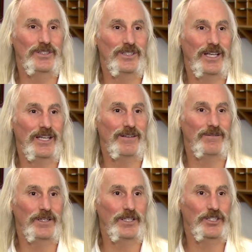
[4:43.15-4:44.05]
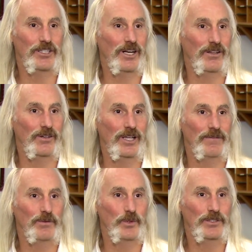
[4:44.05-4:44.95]
and finished another
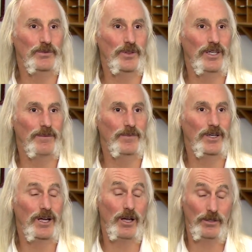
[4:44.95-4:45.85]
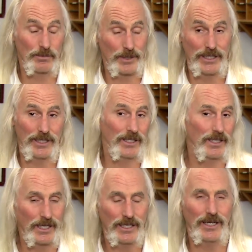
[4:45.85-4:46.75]
11 weeks with them, cultivating
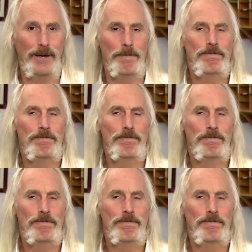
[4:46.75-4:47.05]
in a